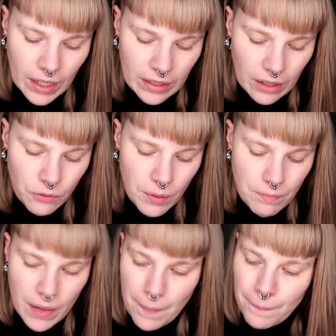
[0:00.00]
And I
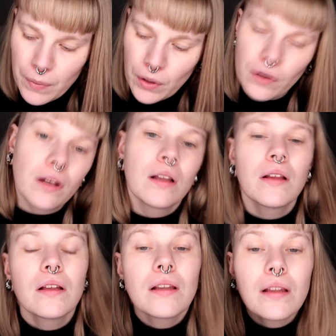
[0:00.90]
remember
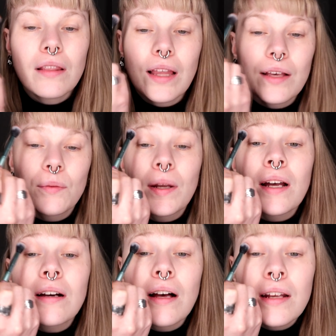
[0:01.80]
like when
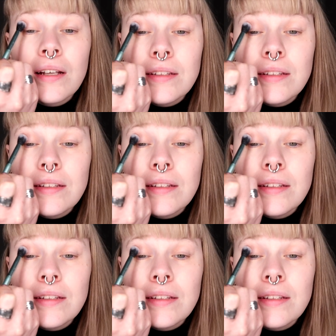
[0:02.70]
I got